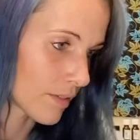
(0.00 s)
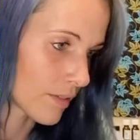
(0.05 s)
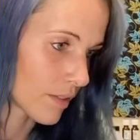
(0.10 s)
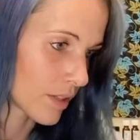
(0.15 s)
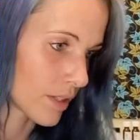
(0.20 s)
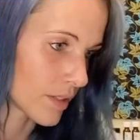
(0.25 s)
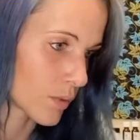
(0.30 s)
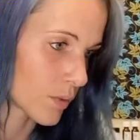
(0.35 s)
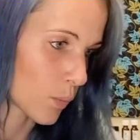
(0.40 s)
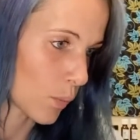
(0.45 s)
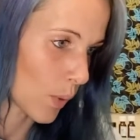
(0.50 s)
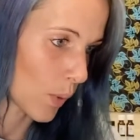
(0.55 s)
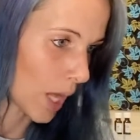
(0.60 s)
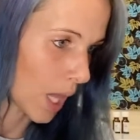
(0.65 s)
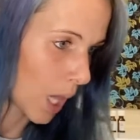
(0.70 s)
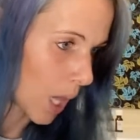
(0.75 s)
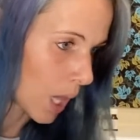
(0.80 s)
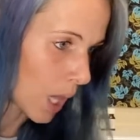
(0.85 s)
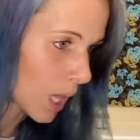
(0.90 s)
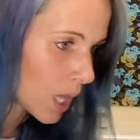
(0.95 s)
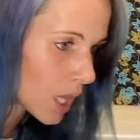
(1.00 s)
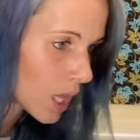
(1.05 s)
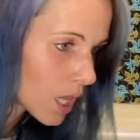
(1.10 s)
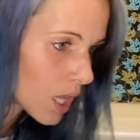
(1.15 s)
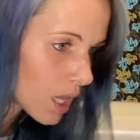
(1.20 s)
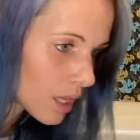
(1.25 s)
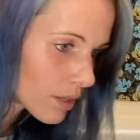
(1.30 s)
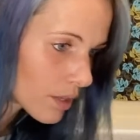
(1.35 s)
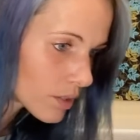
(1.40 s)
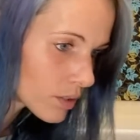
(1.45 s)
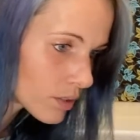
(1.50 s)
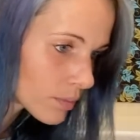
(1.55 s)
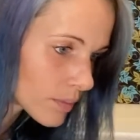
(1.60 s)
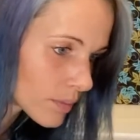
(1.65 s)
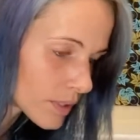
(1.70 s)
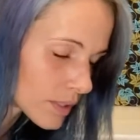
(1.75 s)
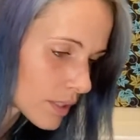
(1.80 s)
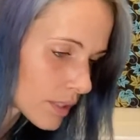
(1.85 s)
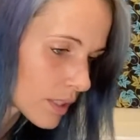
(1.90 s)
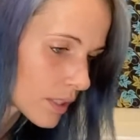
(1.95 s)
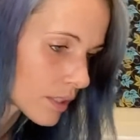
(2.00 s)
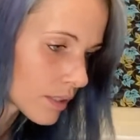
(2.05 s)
as well, let me see,